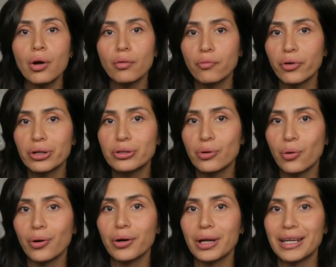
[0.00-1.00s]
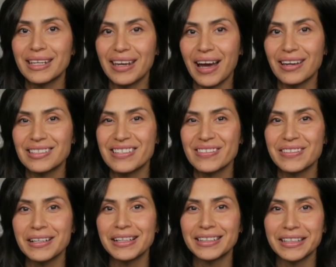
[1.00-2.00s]
for your
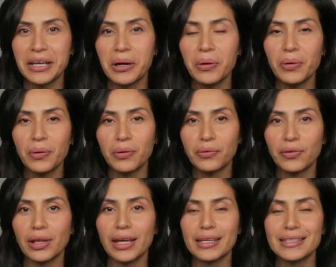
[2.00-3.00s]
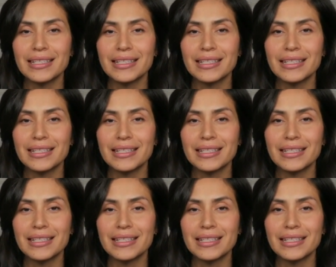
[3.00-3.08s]
natural nail overlays.